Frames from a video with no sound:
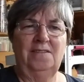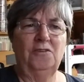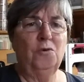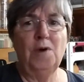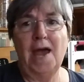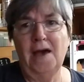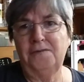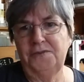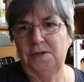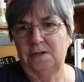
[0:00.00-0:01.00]
the
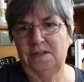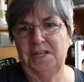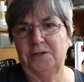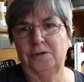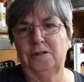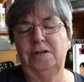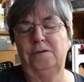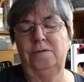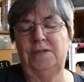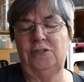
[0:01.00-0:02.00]
craft glitter
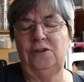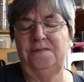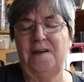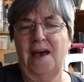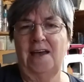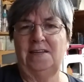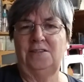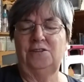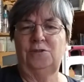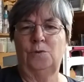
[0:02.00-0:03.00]
glue that you find
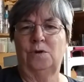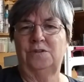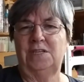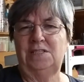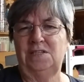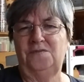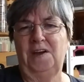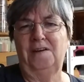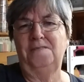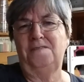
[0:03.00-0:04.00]
in the stores. This is
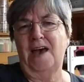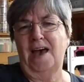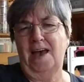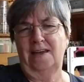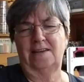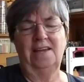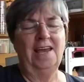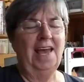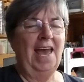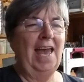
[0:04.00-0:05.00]
very fine,
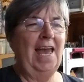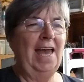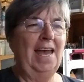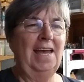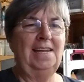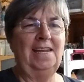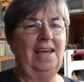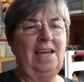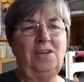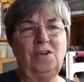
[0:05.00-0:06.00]
and
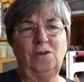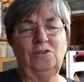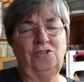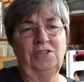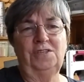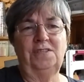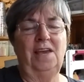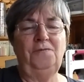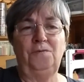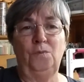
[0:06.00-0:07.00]
just
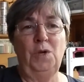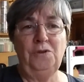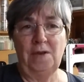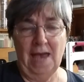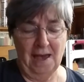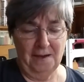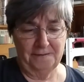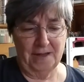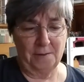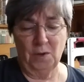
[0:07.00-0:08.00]
if when you
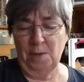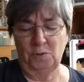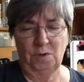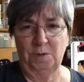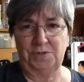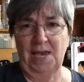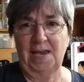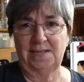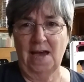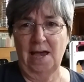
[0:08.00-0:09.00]
have like when I'm doing
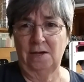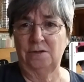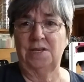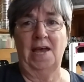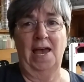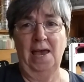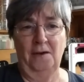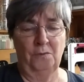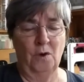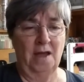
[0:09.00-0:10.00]
mosaic tiles and I
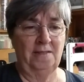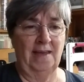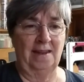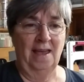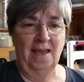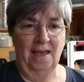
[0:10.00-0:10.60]
have one that